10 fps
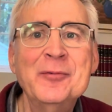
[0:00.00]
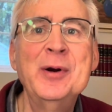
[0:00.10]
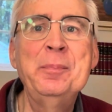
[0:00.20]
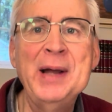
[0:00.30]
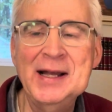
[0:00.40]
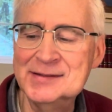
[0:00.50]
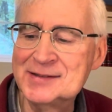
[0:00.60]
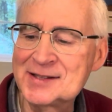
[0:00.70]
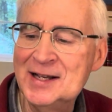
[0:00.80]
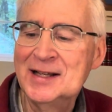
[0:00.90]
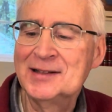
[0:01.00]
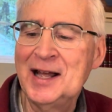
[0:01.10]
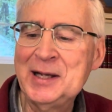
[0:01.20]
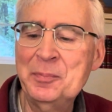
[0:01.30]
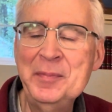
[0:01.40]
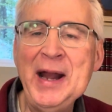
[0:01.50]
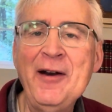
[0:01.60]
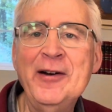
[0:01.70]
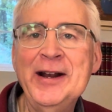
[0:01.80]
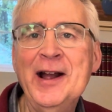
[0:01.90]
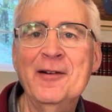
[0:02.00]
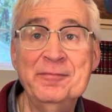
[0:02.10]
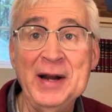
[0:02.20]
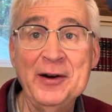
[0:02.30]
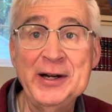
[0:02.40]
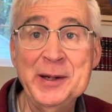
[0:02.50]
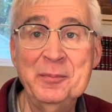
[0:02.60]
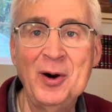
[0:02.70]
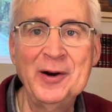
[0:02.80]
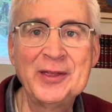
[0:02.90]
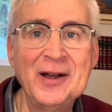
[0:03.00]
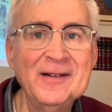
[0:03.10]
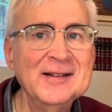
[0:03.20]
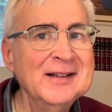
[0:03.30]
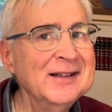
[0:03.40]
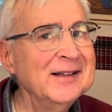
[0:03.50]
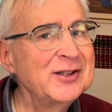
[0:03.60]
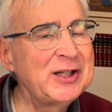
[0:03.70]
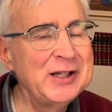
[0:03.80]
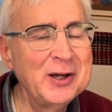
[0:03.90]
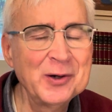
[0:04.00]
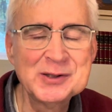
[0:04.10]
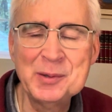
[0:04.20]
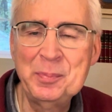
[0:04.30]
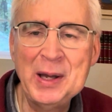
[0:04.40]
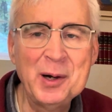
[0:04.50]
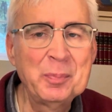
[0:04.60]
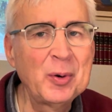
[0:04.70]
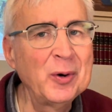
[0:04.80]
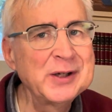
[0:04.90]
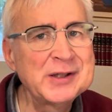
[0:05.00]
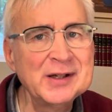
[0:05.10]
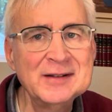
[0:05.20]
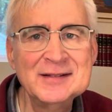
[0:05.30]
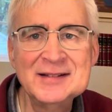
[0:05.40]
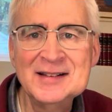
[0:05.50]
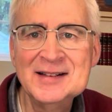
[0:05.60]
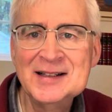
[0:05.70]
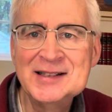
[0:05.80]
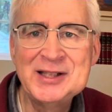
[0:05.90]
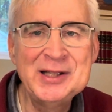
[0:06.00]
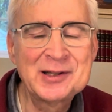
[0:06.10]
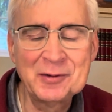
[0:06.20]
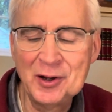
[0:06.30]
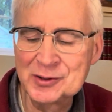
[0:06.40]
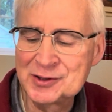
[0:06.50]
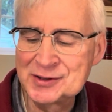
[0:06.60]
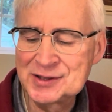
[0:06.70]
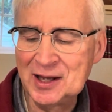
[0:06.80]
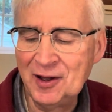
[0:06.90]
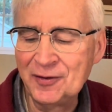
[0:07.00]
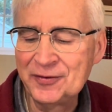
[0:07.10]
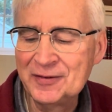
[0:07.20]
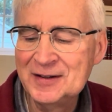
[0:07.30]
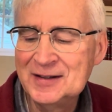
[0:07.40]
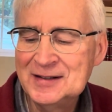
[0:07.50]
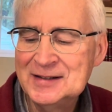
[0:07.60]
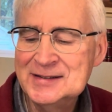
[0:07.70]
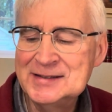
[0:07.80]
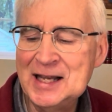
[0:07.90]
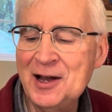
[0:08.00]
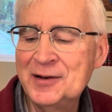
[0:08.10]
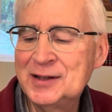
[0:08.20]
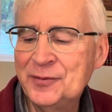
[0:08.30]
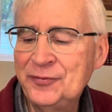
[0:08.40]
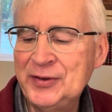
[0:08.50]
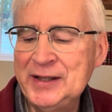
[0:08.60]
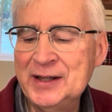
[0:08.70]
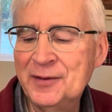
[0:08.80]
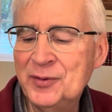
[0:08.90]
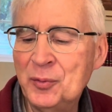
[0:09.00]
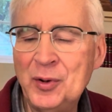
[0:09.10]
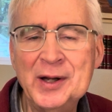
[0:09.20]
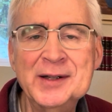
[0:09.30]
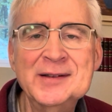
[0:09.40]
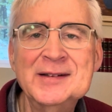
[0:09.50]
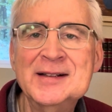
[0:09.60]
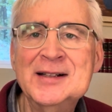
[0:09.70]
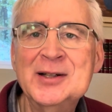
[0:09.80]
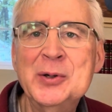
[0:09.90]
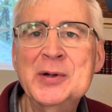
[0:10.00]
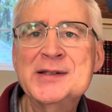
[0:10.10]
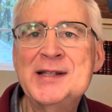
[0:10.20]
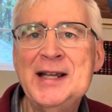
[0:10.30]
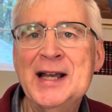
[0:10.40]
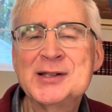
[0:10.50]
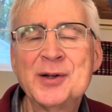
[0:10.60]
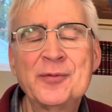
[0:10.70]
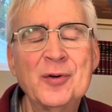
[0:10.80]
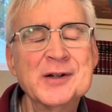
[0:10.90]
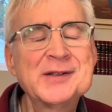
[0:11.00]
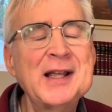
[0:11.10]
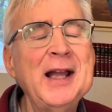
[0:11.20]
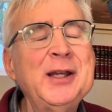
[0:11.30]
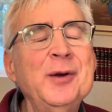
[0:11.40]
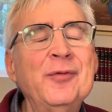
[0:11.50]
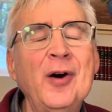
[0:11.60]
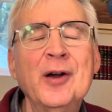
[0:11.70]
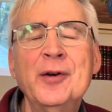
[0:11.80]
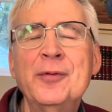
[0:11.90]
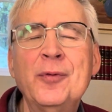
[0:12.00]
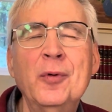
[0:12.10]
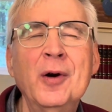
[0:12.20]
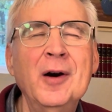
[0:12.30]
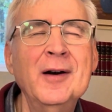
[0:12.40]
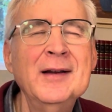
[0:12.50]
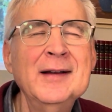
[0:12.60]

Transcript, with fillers: repentance. Like Mary of Mary and Martha, she knows the better portion she throws herself down at the feet of the one who is the answer for us. Thank you, Father, for